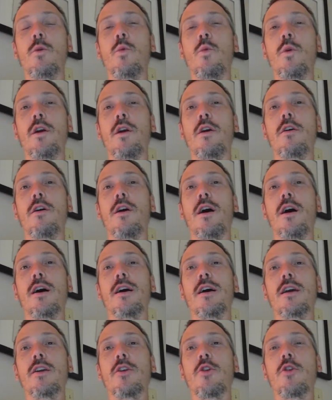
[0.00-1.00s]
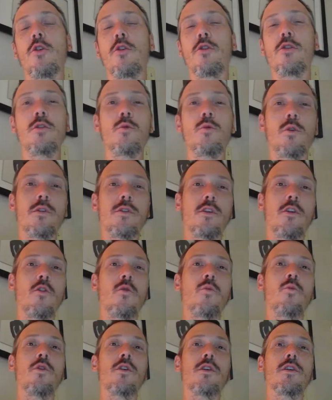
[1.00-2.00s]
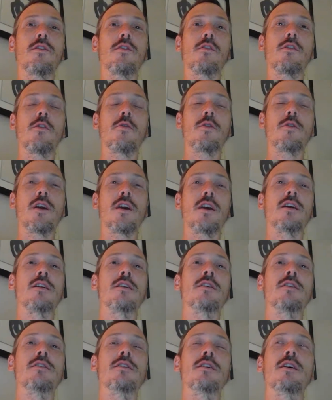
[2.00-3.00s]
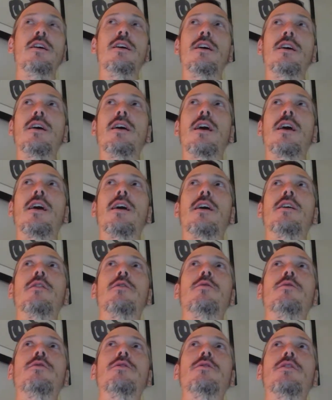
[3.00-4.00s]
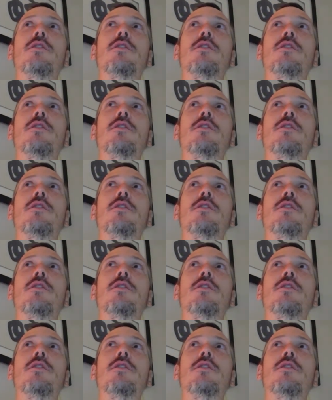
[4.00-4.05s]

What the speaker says: where I show you where the homework is located and